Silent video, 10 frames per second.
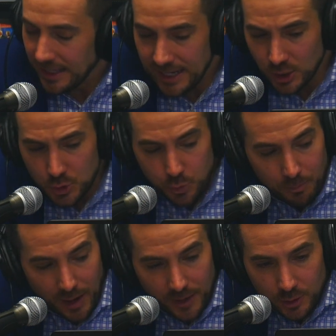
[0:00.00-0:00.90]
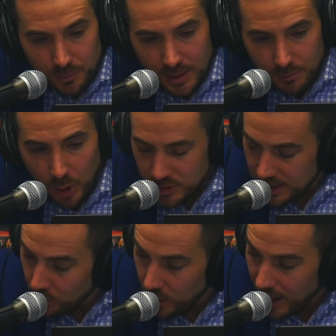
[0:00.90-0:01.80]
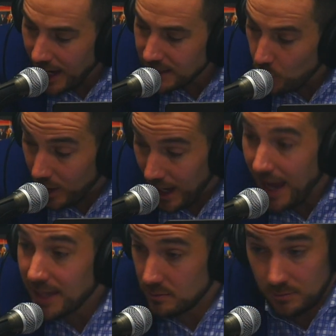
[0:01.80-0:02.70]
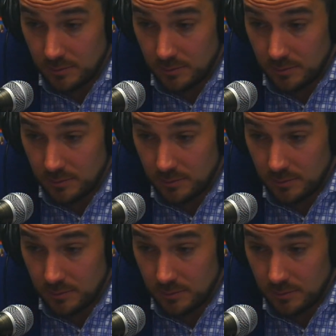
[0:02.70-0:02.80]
And here's what bothered me the most. And what I